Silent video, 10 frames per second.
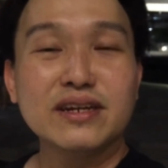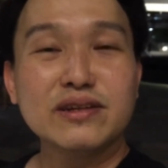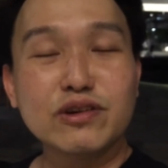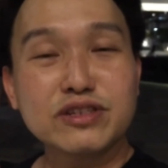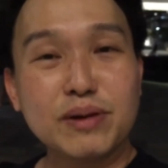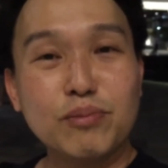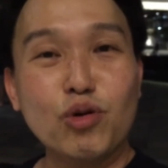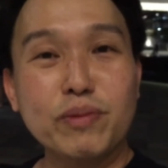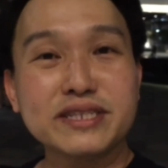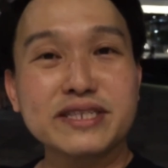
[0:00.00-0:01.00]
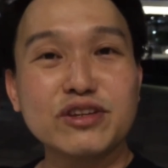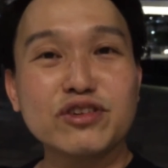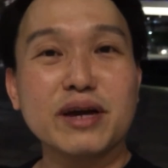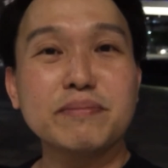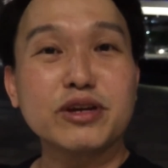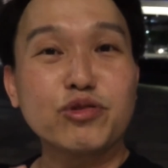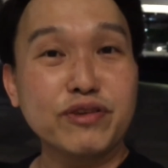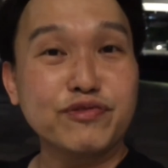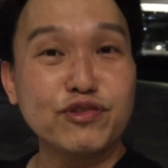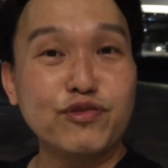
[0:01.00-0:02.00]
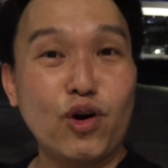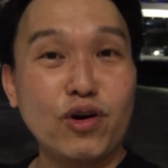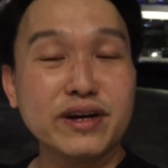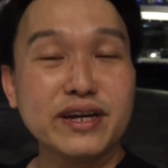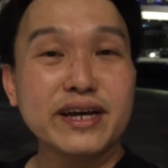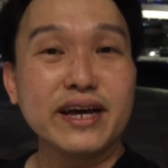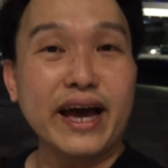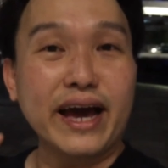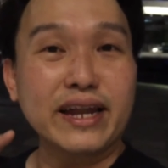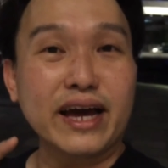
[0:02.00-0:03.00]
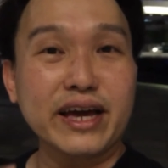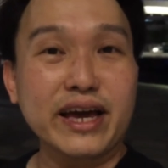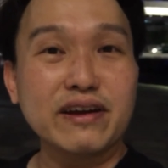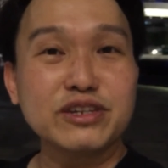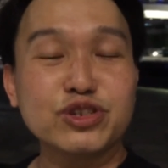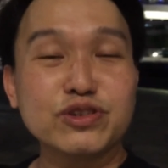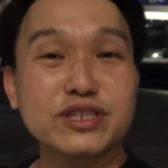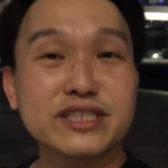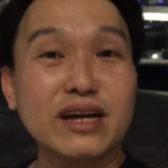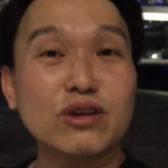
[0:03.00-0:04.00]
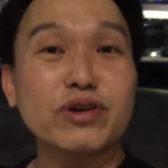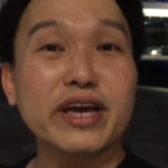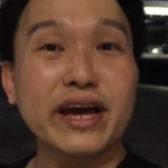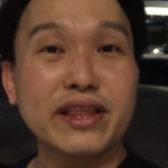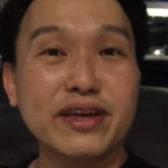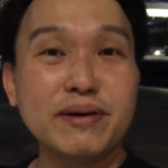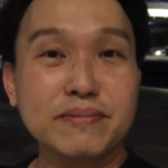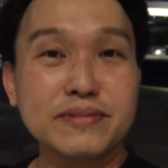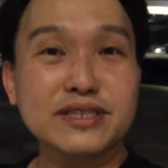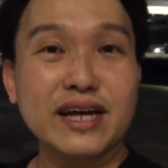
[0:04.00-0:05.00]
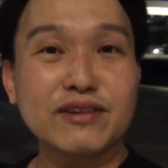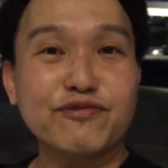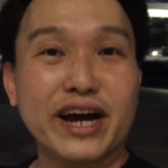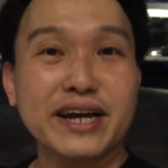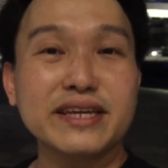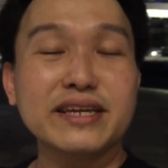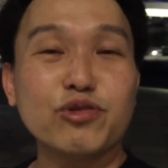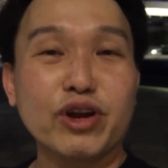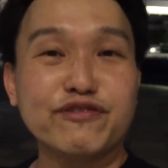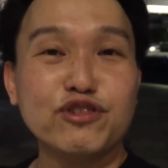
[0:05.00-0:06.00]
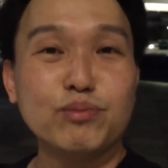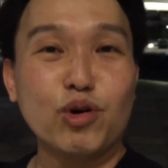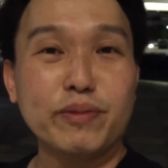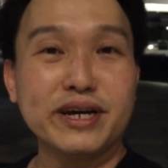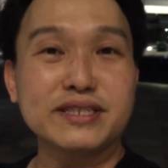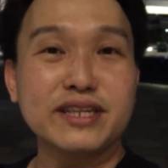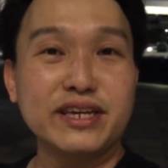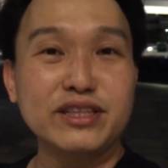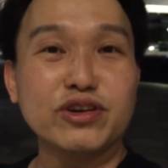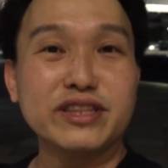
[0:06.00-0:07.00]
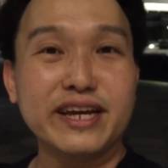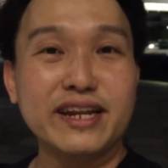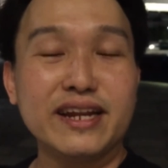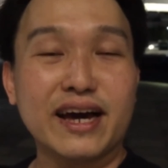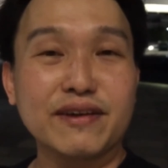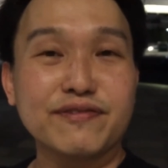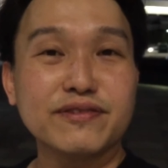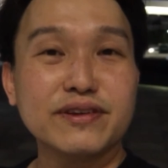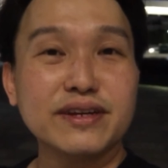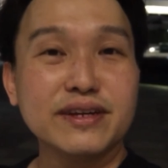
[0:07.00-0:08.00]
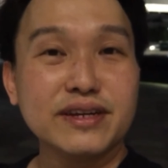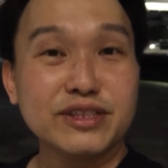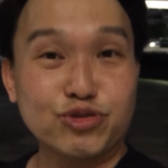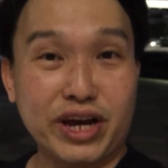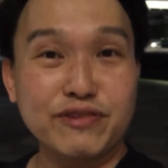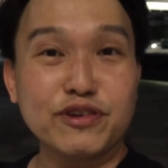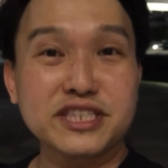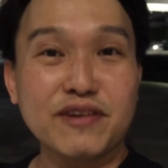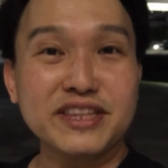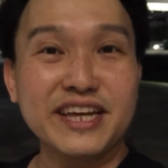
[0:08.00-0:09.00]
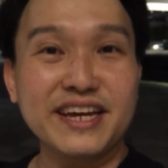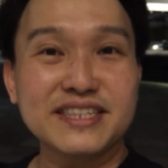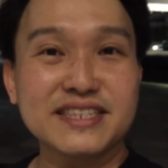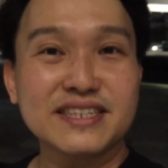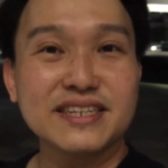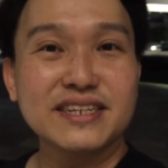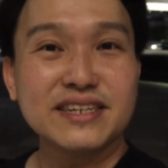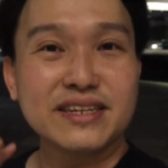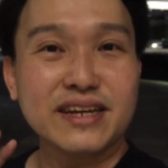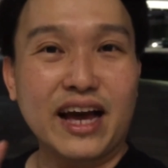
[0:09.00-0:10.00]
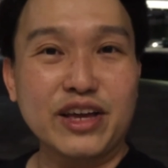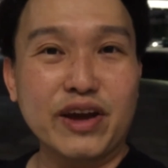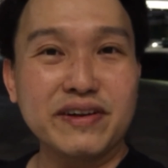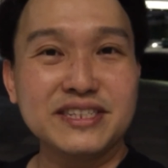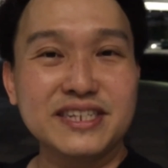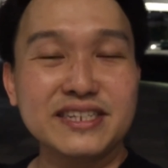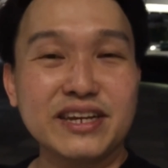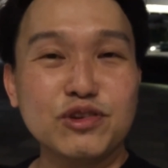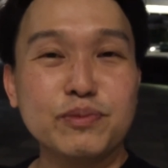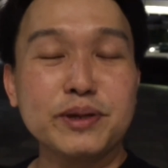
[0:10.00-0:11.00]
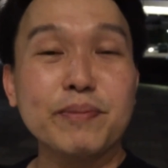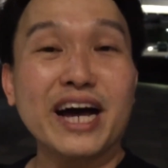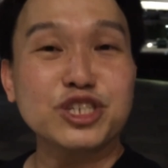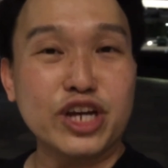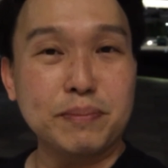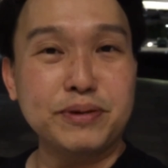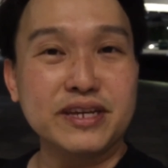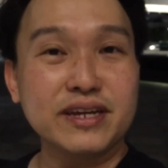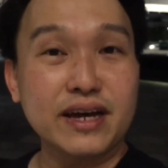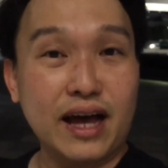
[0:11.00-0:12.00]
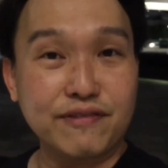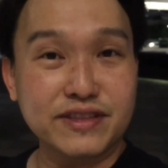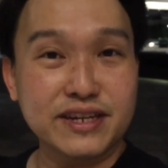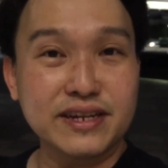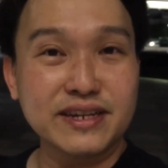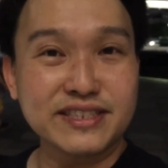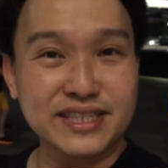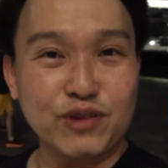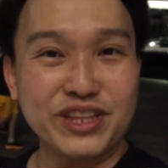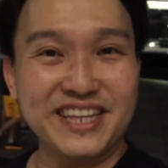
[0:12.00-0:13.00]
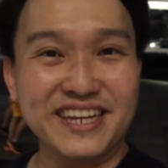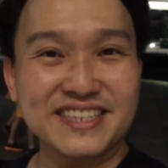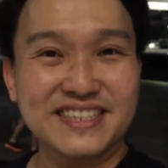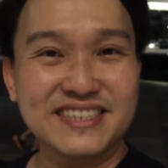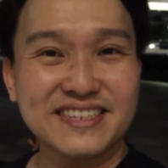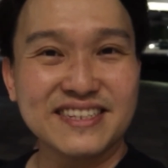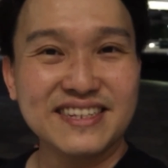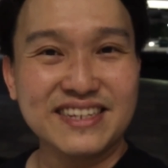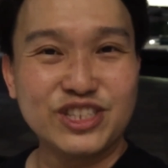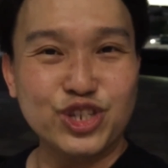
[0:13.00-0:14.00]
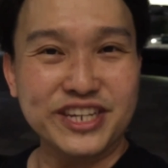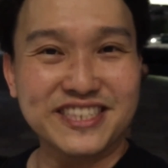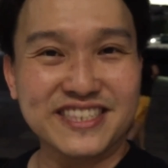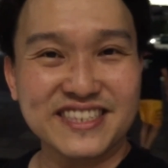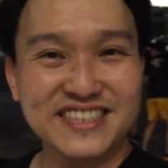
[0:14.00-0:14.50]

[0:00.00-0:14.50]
Those are moments that you can be grateful for and I encourage you to start looking at them. Start finding grateful moments in your daily life. Try it for 7 days. I guarantee that you'll be much happier after 7 days. Cheers!